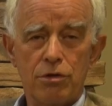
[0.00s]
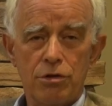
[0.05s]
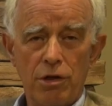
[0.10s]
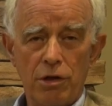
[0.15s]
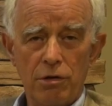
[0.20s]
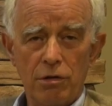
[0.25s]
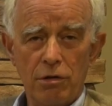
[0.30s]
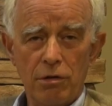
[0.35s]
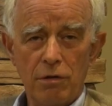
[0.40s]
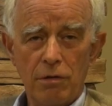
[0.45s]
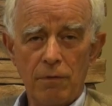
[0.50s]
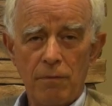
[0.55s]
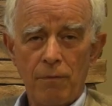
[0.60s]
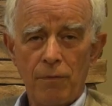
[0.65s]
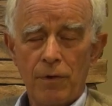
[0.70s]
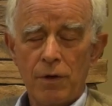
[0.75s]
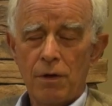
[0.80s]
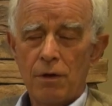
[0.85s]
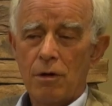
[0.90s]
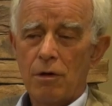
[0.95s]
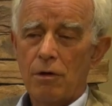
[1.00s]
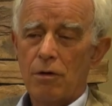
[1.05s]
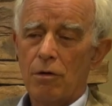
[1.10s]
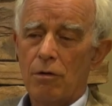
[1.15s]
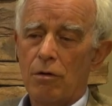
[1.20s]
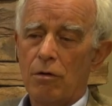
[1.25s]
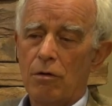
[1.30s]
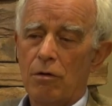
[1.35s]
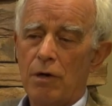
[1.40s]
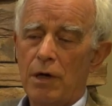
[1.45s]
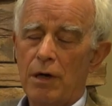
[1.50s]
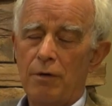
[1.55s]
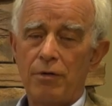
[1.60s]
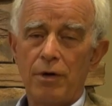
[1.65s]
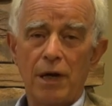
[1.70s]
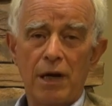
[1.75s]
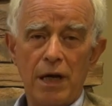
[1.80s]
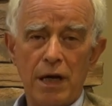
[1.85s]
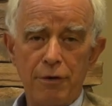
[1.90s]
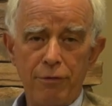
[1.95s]
a tunnel or
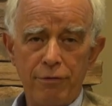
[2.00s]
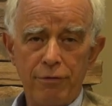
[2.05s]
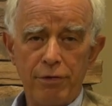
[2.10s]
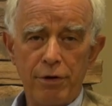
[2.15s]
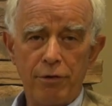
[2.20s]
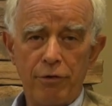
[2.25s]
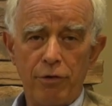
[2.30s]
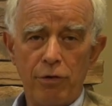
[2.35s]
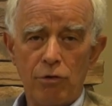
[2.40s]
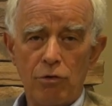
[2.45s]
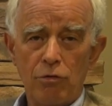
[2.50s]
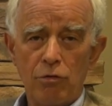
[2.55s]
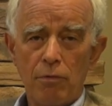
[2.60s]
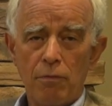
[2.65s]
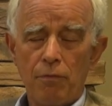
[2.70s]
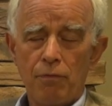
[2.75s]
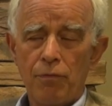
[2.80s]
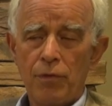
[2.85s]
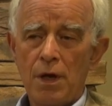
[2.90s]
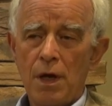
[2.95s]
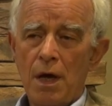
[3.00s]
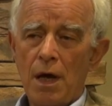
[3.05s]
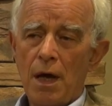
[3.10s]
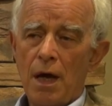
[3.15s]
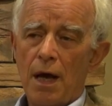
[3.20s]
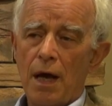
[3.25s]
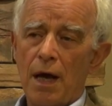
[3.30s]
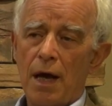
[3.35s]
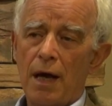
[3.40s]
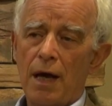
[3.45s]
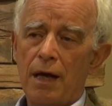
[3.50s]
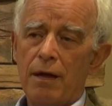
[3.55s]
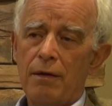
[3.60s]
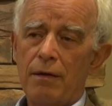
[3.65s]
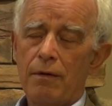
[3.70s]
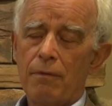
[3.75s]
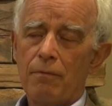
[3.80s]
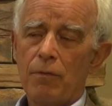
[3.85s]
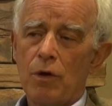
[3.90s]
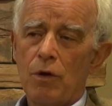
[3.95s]
have a life review.
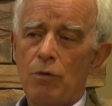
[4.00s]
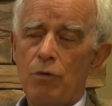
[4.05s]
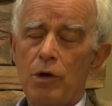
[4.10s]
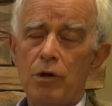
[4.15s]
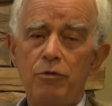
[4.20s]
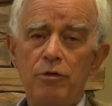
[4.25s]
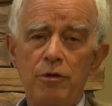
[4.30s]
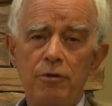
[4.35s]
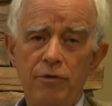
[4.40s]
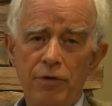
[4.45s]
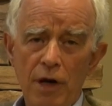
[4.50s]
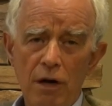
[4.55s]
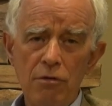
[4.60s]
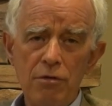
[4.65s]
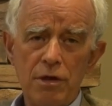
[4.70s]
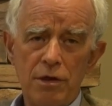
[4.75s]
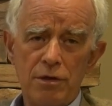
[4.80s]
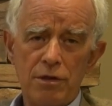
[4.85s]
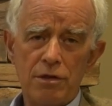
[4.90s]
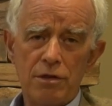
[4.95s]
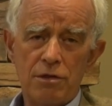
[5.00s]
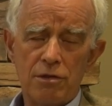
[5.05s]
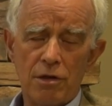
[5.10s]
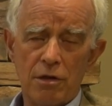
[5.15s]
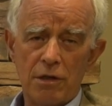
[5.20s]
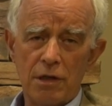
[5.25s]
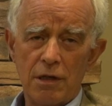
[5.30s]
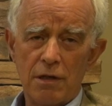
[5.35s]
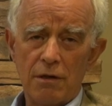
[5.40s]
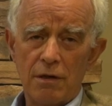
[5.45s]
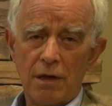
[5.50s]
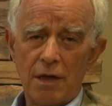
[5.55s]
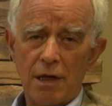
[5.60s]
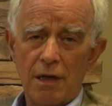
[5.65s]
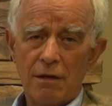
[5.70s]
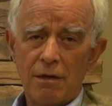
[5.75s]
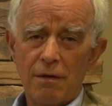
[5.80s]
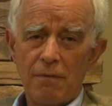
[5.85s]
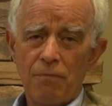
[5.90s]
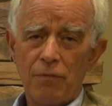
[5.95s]
And what we found in the study
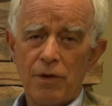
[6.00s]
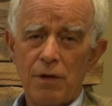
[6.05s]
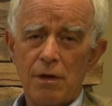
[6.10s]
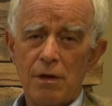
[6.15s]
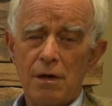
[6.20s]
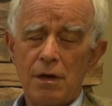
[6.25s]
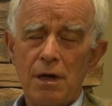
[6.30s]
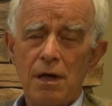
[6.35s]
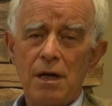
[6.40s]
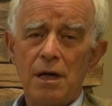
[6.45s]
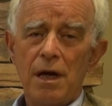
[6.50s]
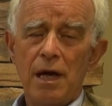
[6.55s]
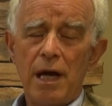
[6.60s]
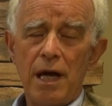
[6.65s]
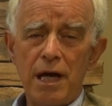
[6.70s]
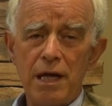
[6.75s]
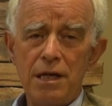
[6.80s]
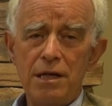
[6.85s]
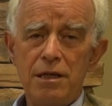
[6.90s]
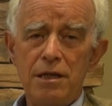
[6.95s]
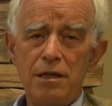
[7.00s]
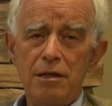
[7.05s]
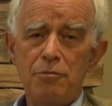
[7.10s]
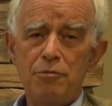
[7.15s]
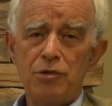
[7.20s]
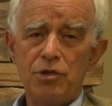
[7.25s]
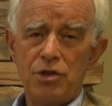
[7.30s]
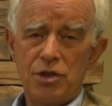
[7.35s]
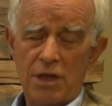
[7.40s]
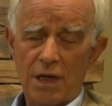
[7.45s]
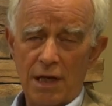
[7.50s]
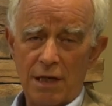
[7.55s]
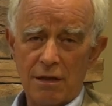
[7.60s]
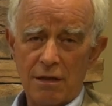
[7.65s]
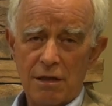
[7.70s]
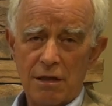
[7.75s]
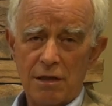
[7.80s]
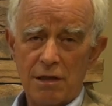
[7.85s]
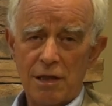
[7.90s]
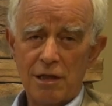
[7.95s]
that
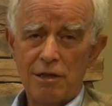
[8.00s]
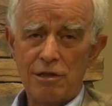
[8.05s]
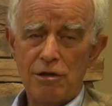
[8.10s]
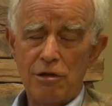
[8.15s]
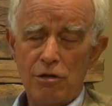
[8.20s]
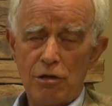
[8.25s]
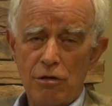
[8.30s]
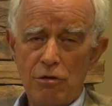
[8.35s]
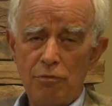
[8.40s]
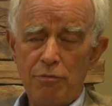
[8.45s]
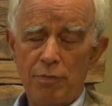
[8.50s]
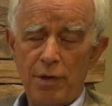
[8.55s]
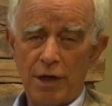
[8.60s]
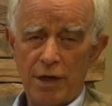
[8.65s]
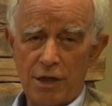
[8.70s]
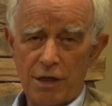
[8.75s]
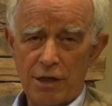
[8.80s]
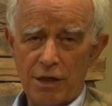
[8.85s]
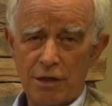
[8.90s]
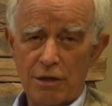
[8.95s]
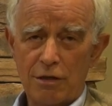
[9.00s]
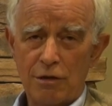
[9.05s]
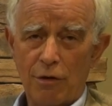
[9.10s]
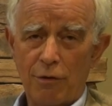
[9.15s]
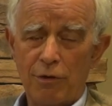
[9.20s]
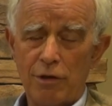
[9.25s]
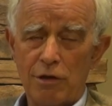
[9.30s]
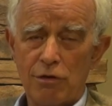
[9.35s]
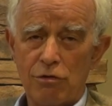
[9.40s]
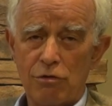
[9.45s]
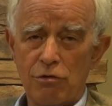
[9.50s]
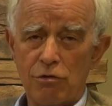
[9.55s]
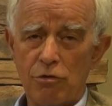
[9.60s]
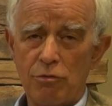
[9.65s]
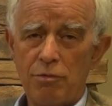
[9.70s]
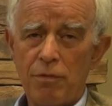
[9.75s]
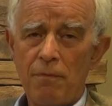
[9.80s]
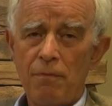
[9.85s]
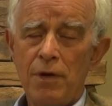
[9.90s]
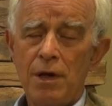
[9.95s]
18%, 62 patients of this
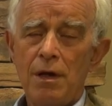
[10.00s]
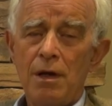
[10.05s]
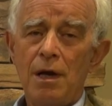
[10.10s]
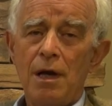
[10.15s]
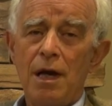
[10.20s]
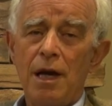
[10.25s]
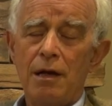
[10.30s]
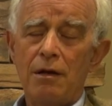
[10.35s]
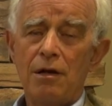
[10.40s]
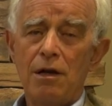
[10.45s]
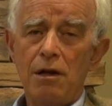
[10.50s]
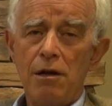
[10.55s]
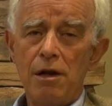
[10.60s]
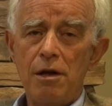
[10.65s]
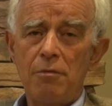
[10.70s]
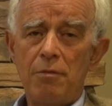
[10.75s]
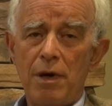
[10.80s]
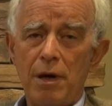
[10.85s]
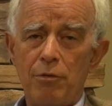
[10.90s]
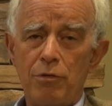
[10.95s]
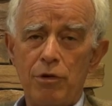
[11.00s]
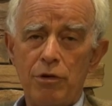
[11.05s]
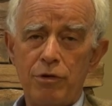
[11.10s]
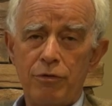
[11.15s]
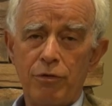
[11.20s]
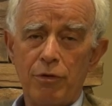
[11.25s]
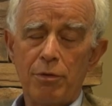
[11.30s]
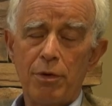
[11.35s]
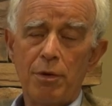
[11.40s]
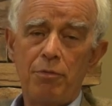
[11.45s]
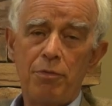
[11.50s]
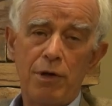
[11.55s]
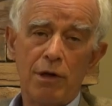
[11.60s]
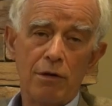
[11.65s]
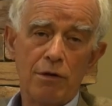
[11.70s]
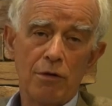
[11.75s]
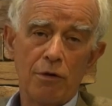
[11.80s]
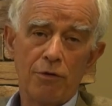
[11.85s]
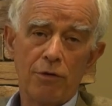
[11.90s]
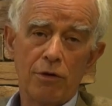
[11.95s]
group, had clear memories from the
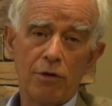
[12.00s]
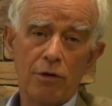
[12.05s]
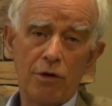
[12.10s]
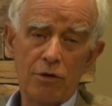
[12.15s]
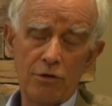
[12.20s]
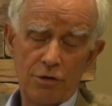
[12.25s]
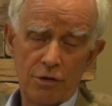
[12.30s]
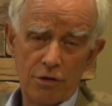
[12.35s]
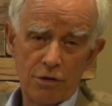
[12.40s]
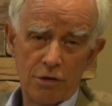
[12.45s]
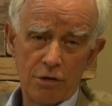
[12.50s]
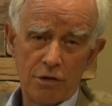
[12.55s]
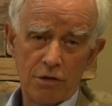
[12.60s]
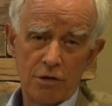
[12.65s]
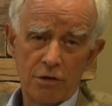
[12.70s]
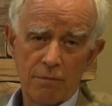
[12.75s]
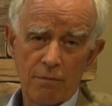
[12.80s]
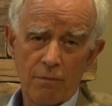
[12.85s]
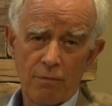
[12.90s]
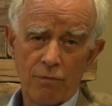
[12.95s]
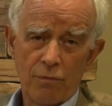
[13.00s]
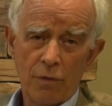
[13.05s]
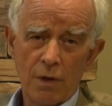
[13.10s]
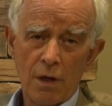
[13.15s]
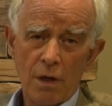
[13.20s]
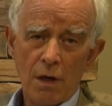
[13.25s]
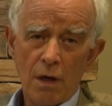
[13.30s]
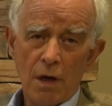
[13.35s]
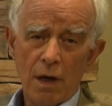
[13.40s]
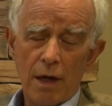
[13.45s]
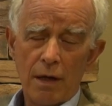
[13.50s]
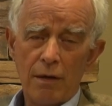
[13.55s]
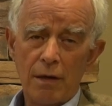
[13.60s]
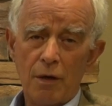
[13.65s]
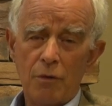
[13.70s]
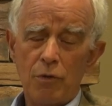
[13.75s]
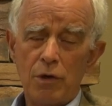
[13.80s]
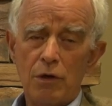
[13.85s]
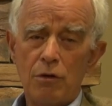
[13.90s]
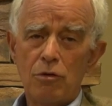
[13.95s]
period of unconsciousness. And
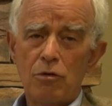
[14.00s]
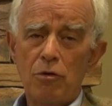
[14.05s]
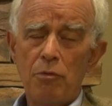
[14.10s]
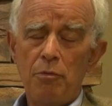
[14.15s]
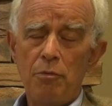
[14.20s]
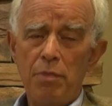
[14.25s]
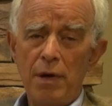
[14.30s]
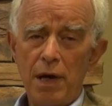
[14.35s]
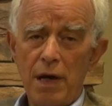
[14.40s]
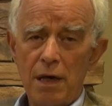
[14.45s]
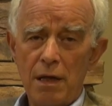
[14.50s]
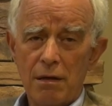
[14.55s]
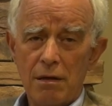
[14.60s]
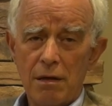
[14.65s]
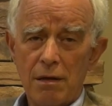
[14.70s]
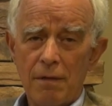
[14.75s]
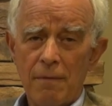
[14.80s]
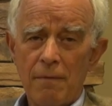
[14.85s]
then we compared